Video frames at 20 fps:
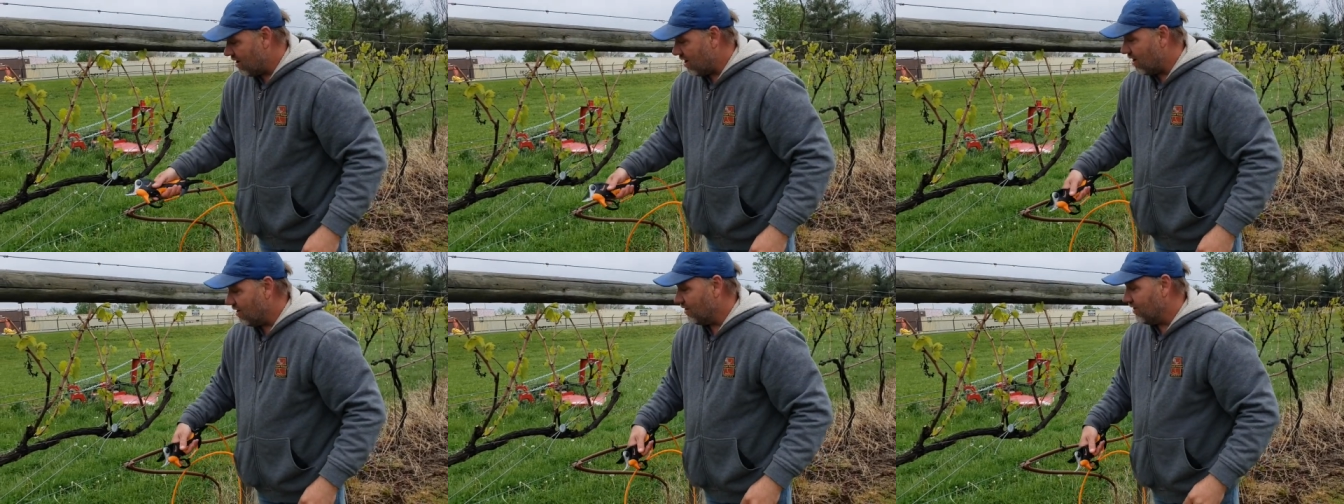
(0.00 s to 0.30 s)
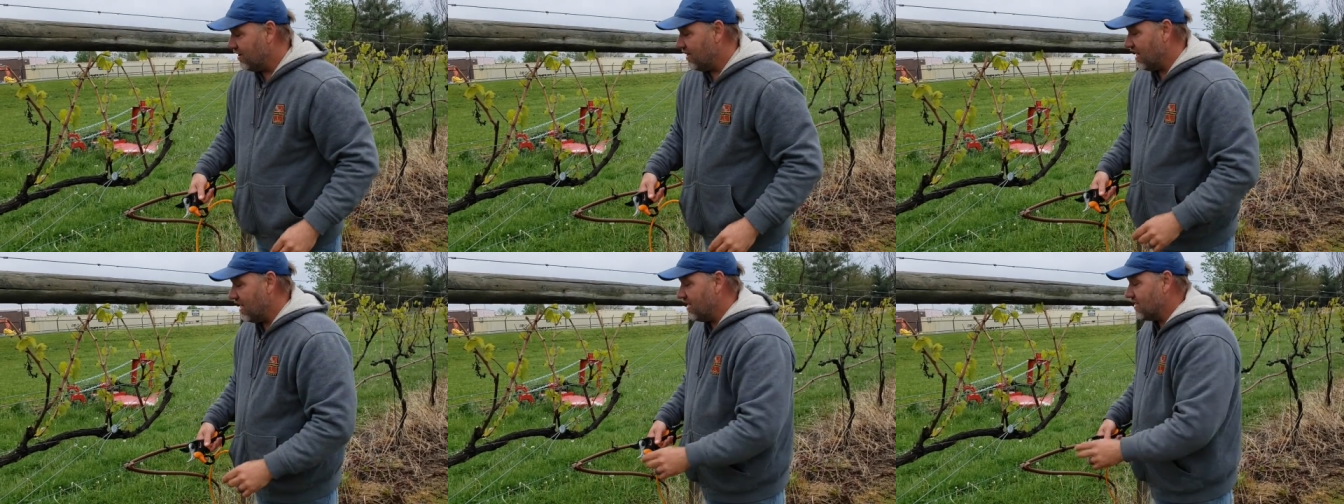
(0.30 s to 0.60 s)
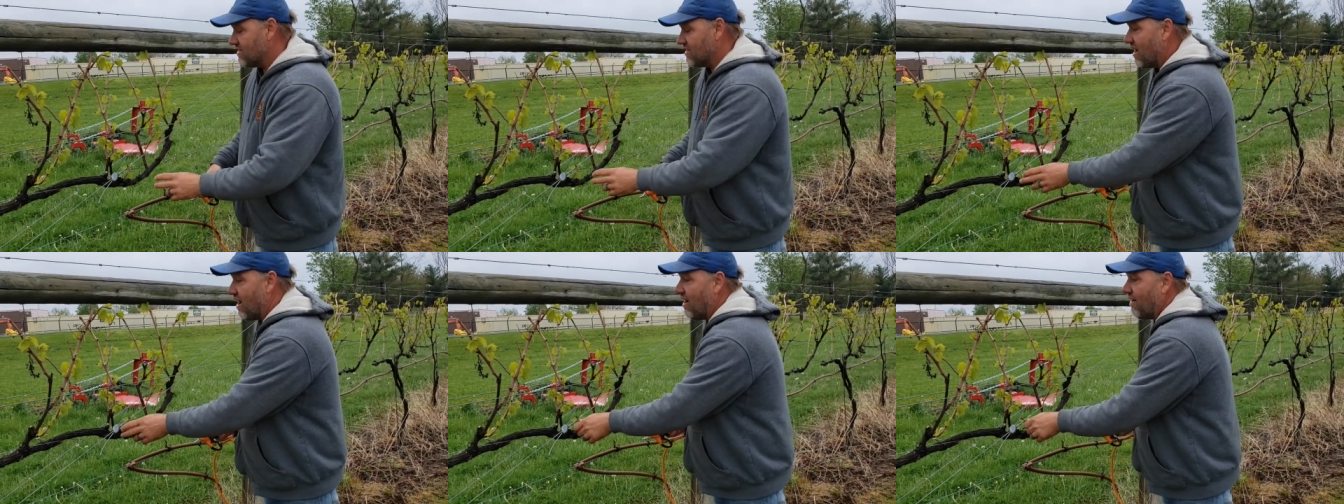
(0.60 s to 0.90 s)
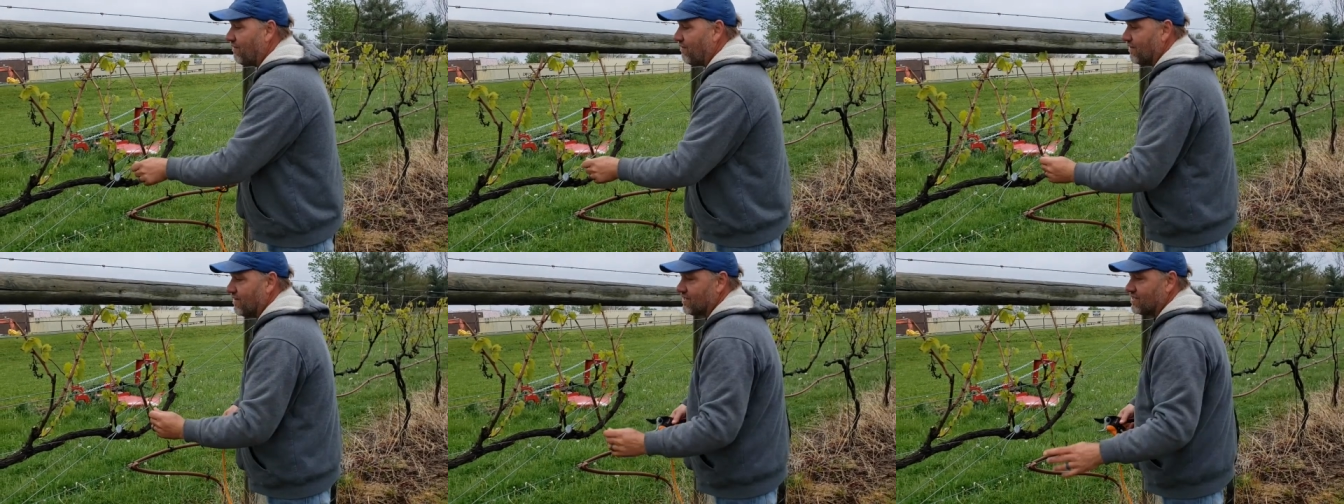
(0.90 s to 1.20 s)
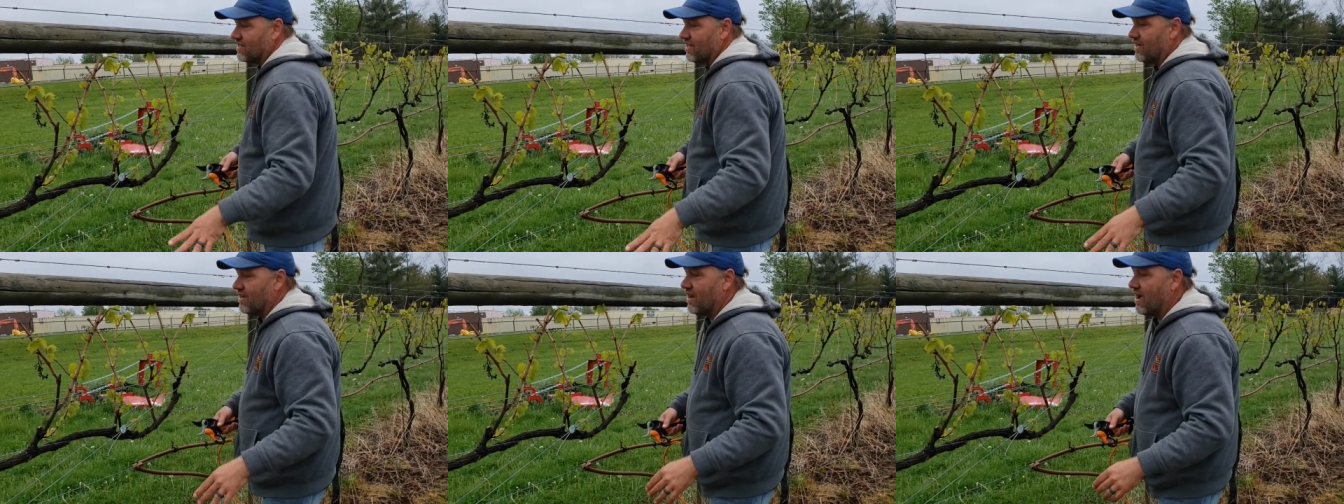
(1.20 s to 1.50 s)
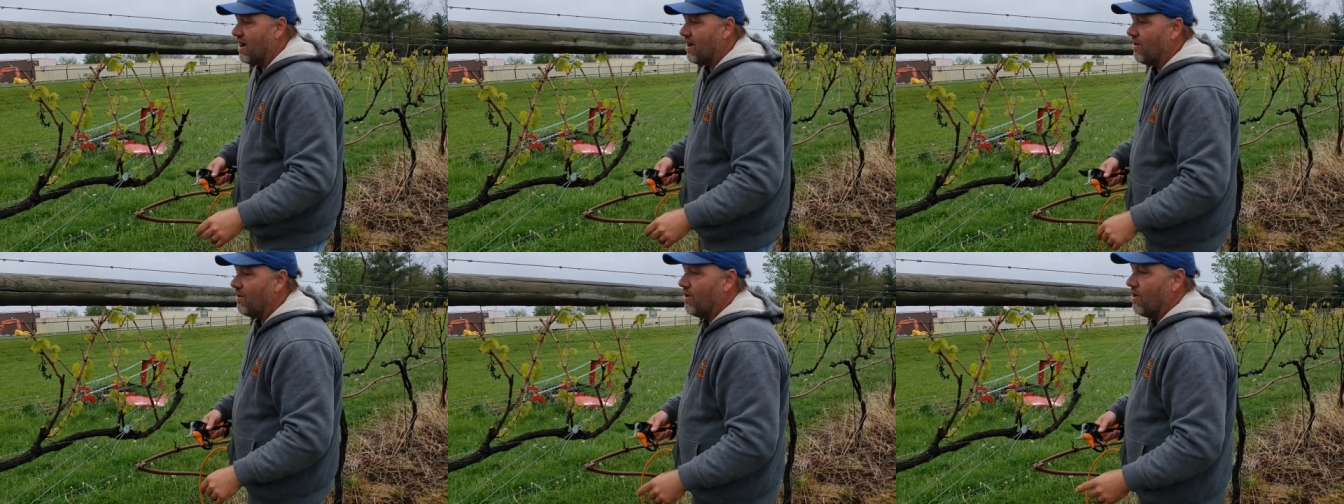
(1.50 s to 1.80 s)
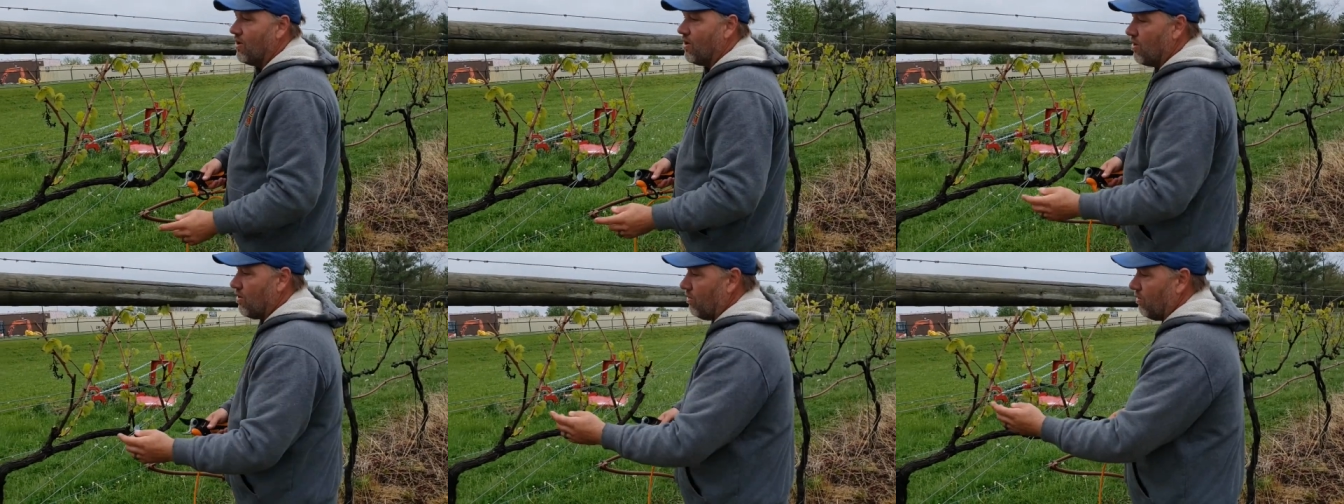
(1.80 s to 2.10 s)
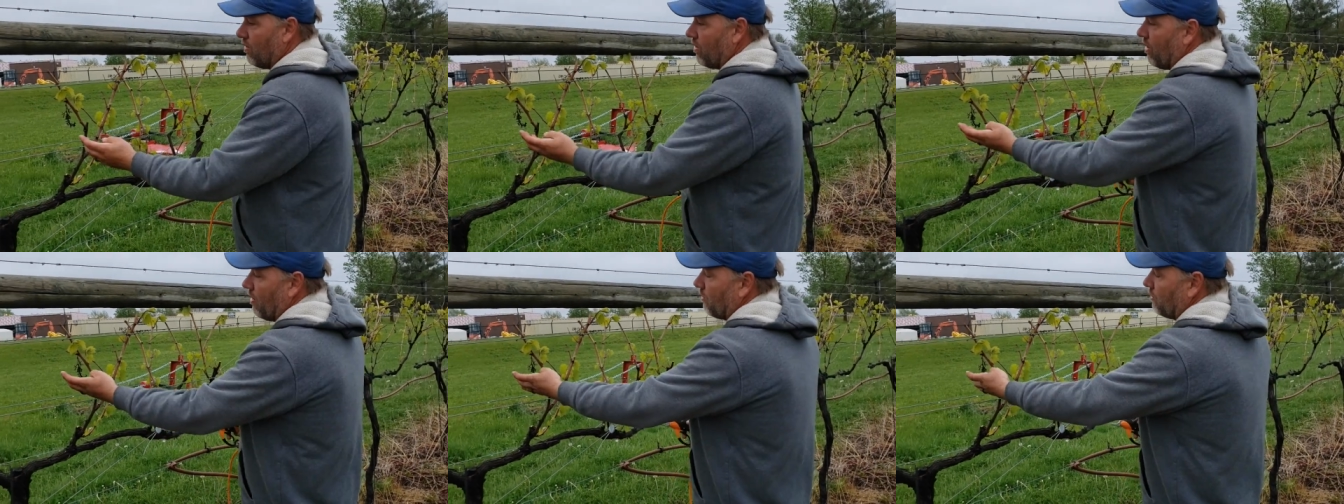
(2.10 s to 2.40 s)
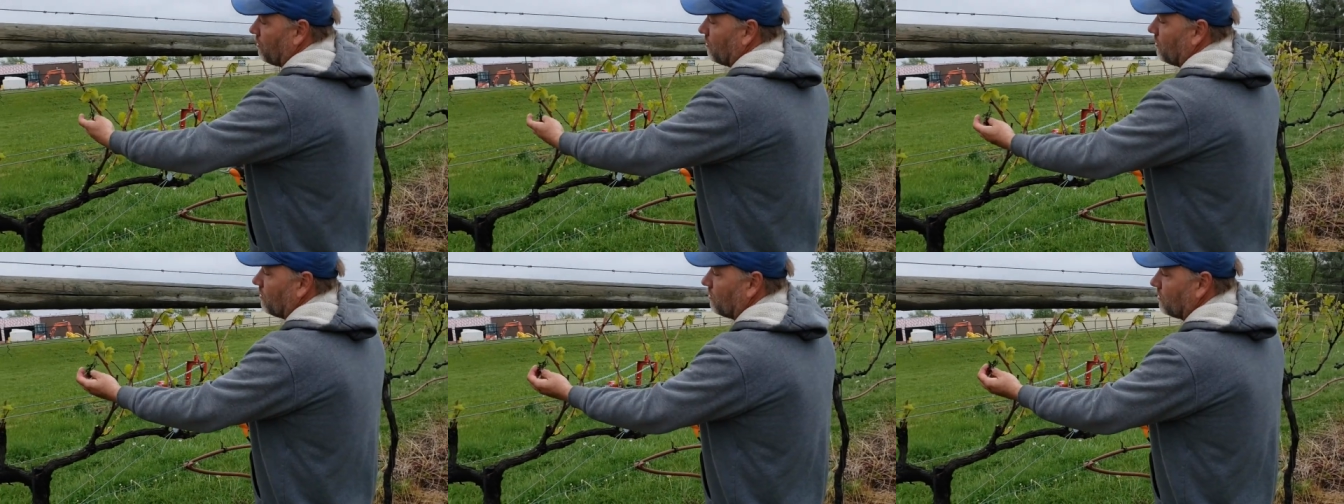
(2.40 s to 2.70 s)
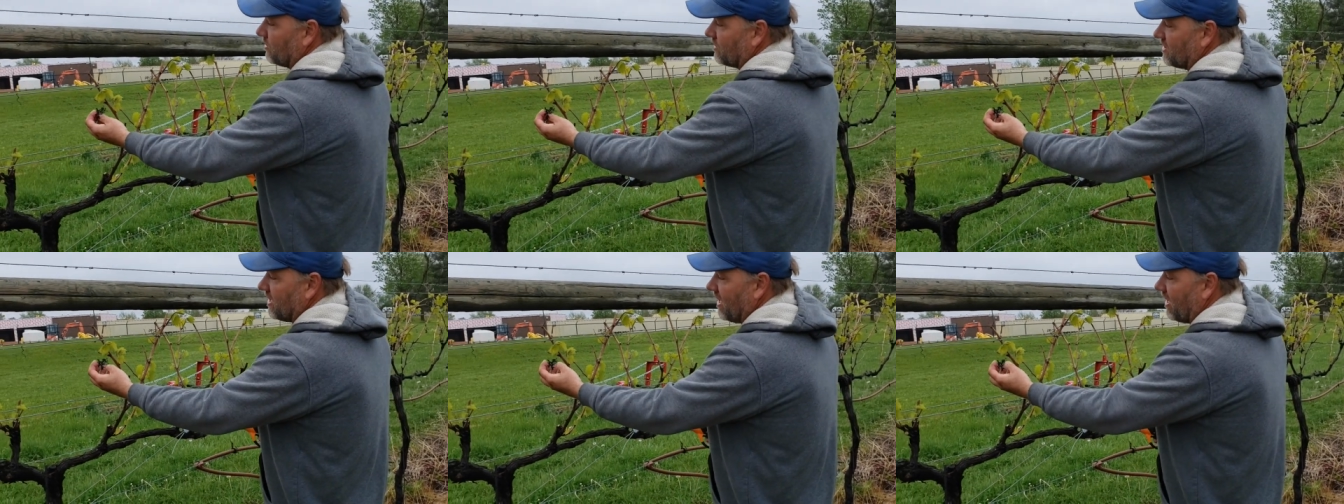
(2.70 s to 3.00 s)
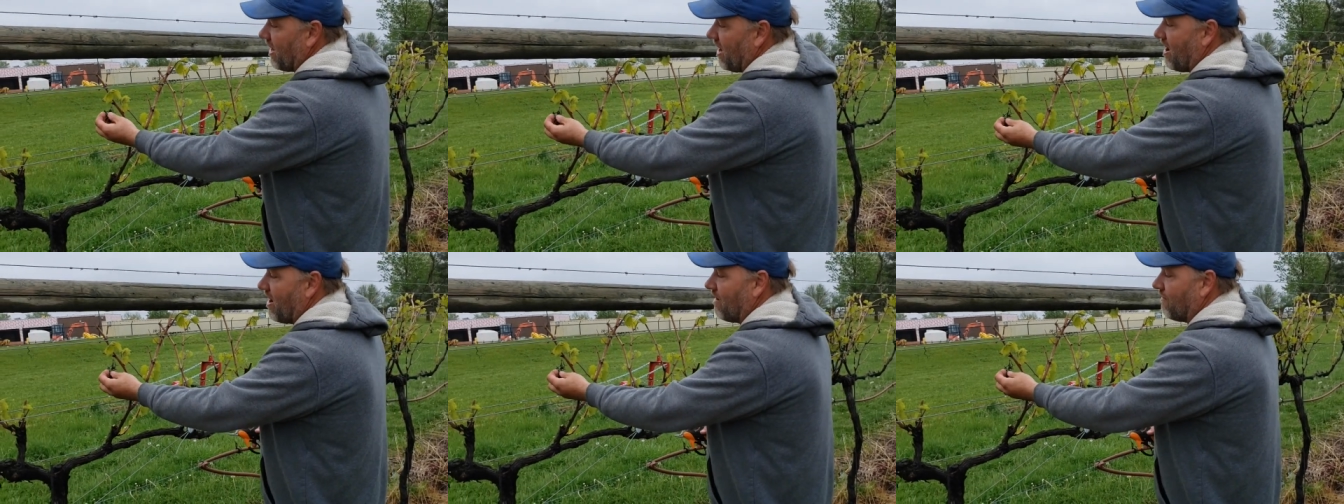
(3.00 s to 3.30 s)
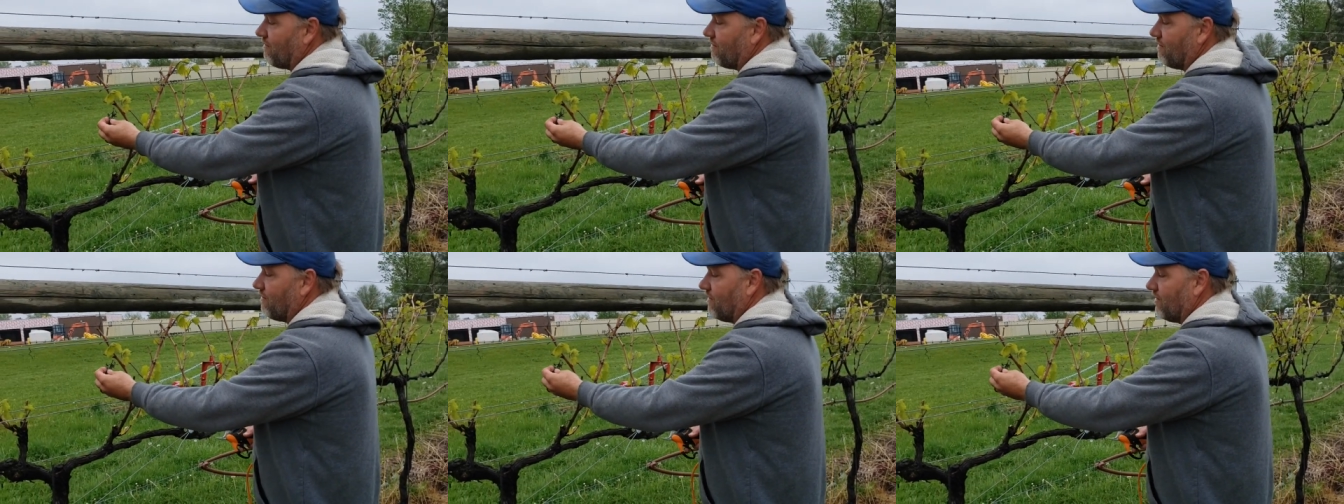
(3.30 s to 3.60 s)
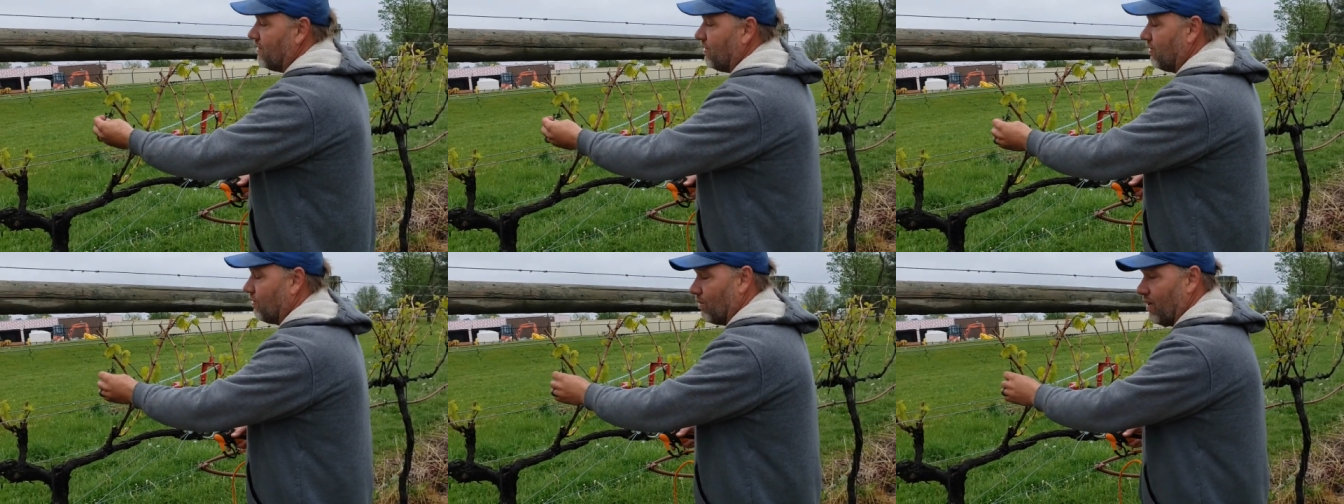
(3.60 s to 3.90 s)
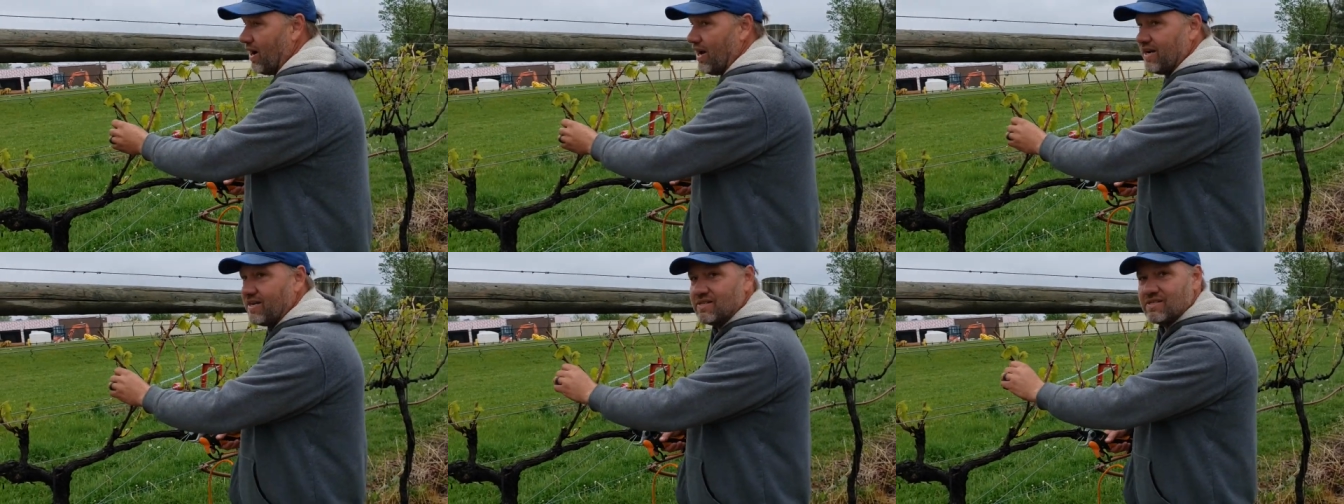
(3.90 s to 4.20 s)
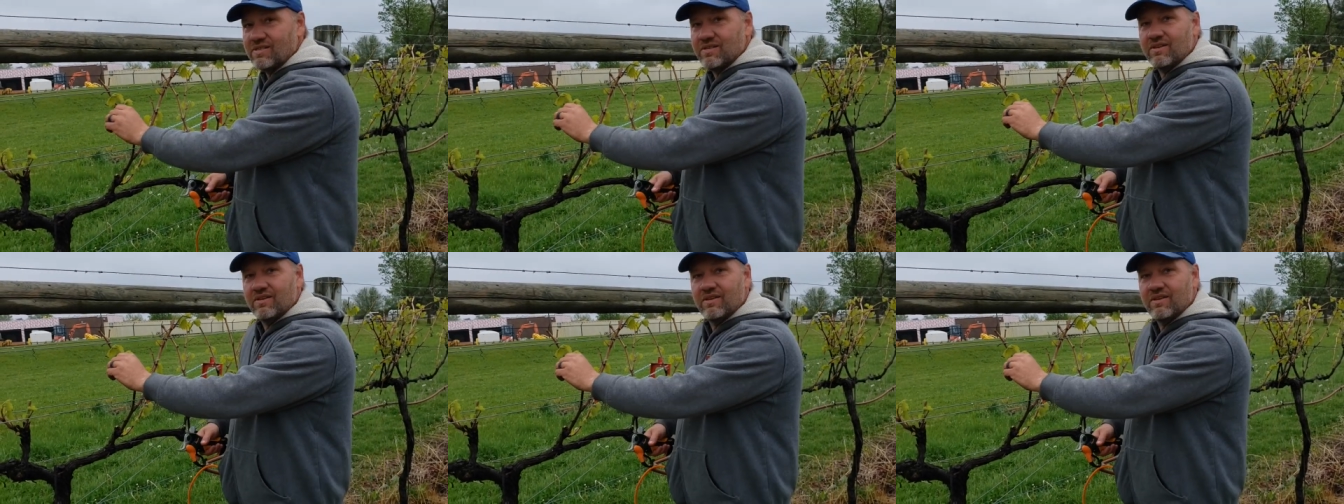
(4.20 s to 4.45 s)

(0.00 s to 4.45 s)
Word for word: all the dead is off and it's thinned out, we'll go through and we'll take off the rakes